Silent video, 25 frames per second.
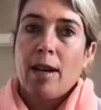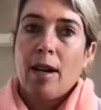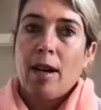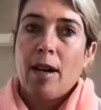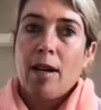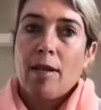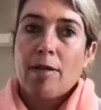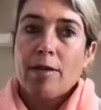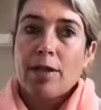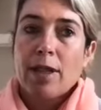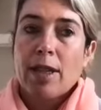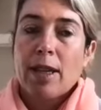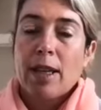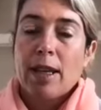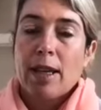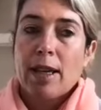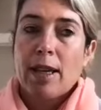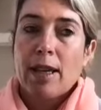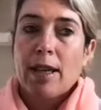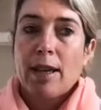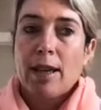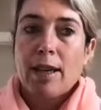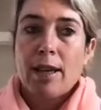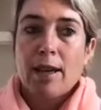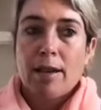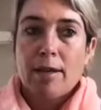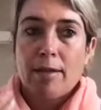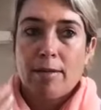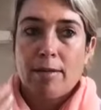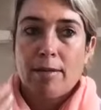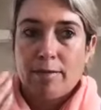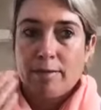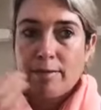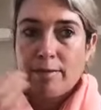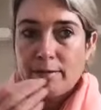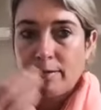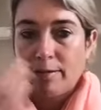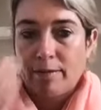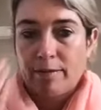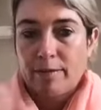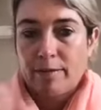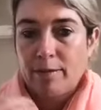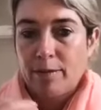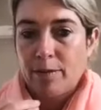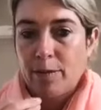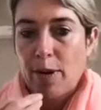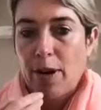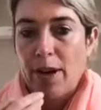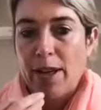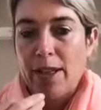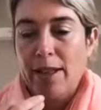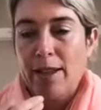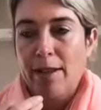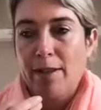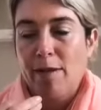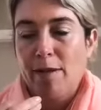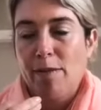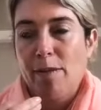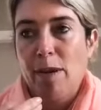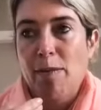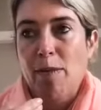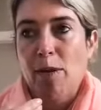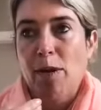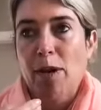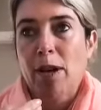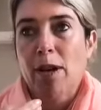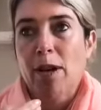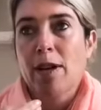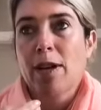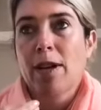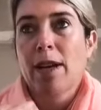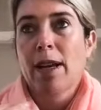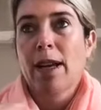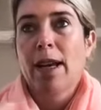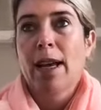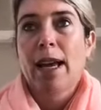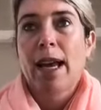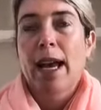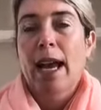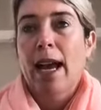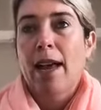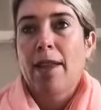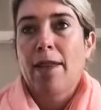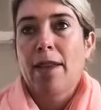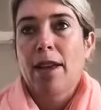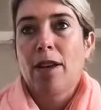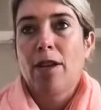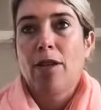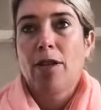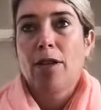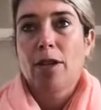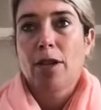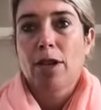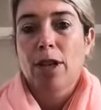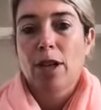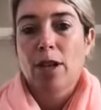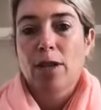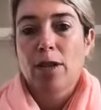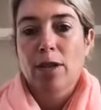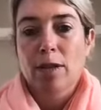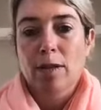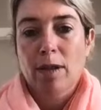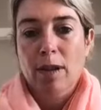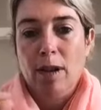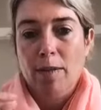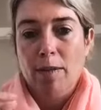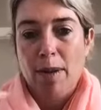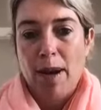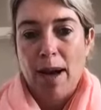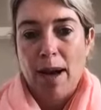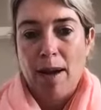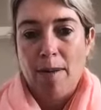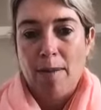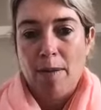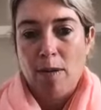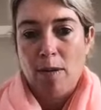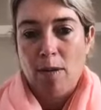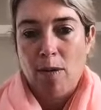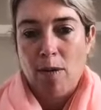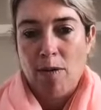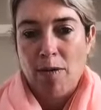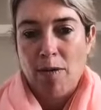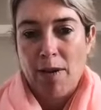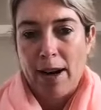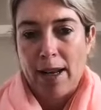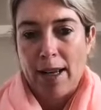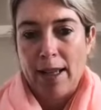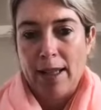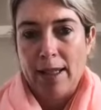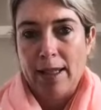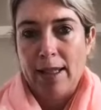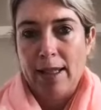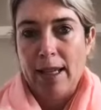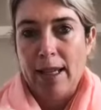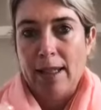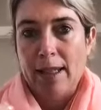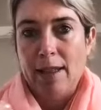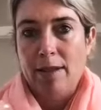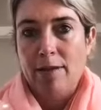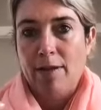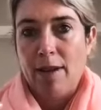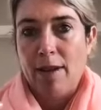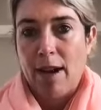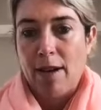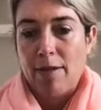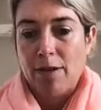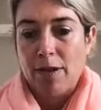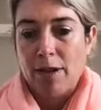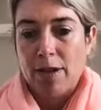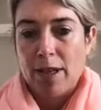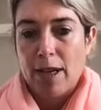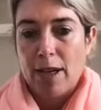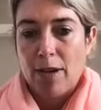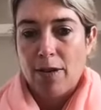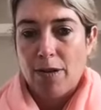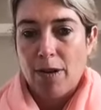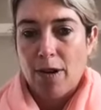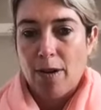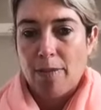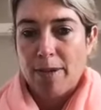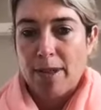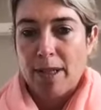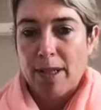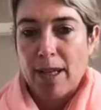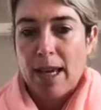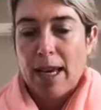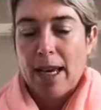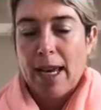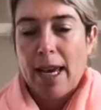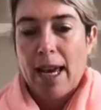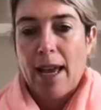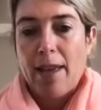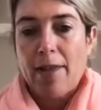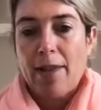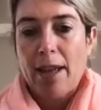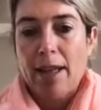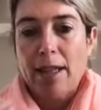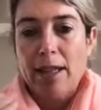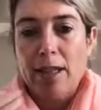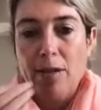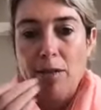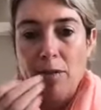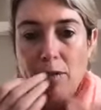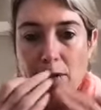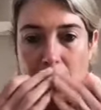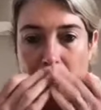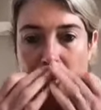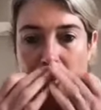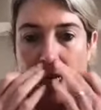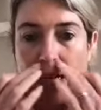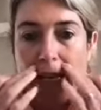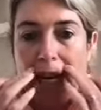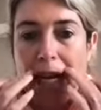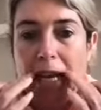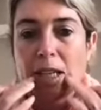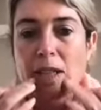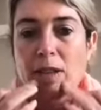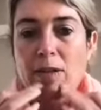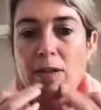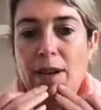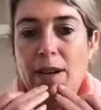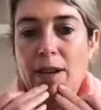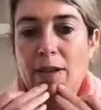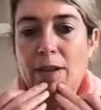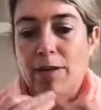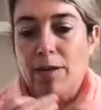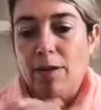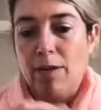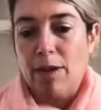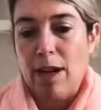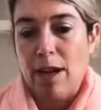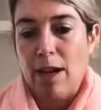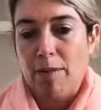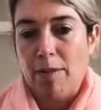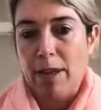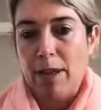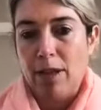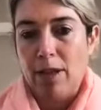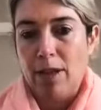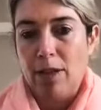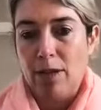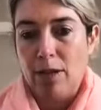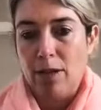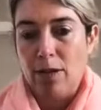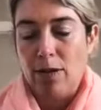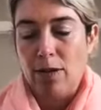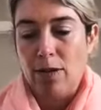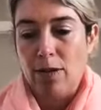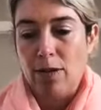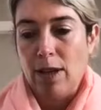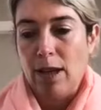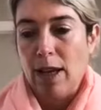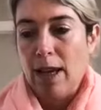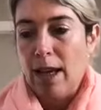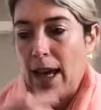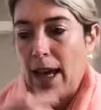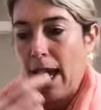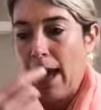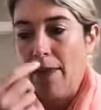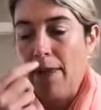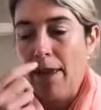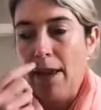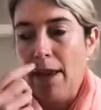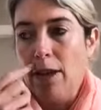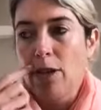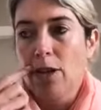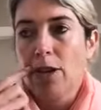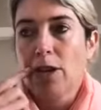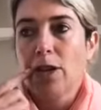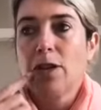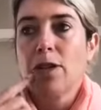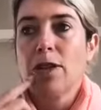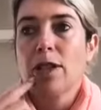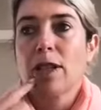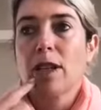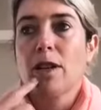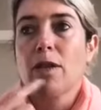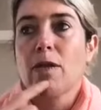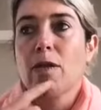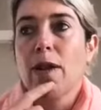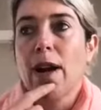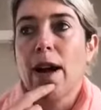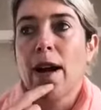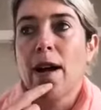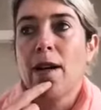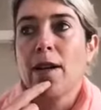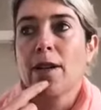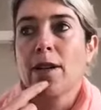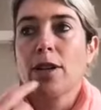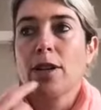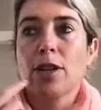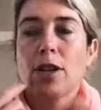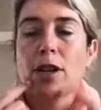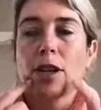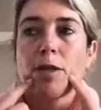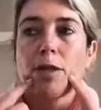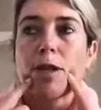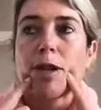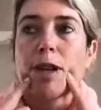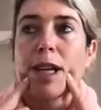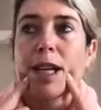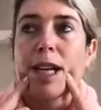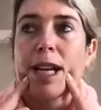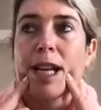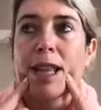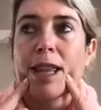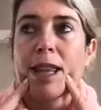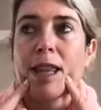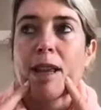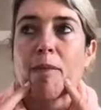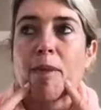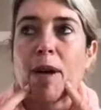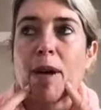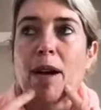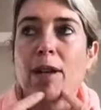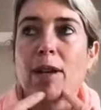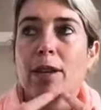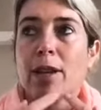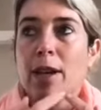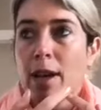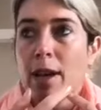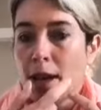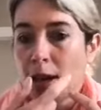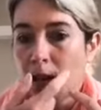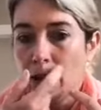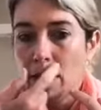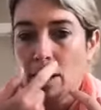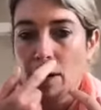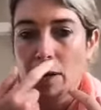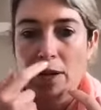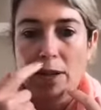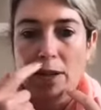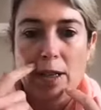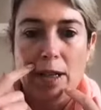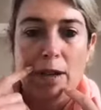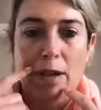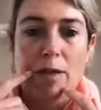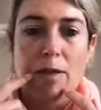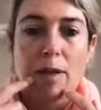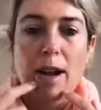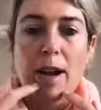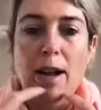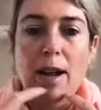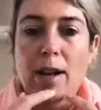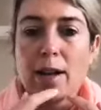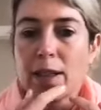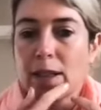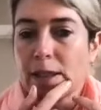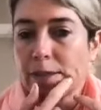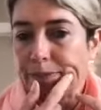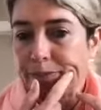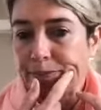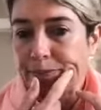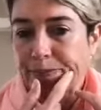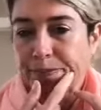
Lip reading: the braces have been put on. And then you could use Copaiba or frankincense, 5 to 10 drops. And that's a really nice one for helping to soothe. And then you'd use it around, you don't put it in the mouth, you use it around